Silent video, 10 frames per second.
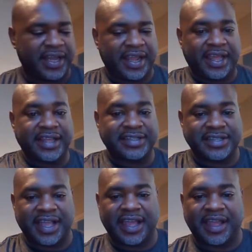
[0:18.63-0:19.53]
It
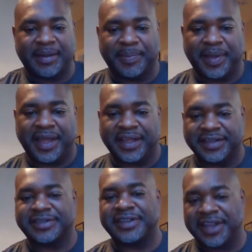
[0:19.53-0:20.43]
is the
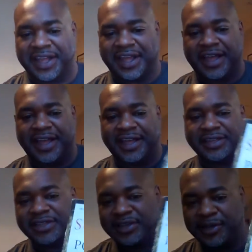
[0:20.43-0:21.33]
companion study
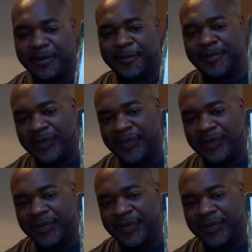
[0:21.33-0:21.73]
guide to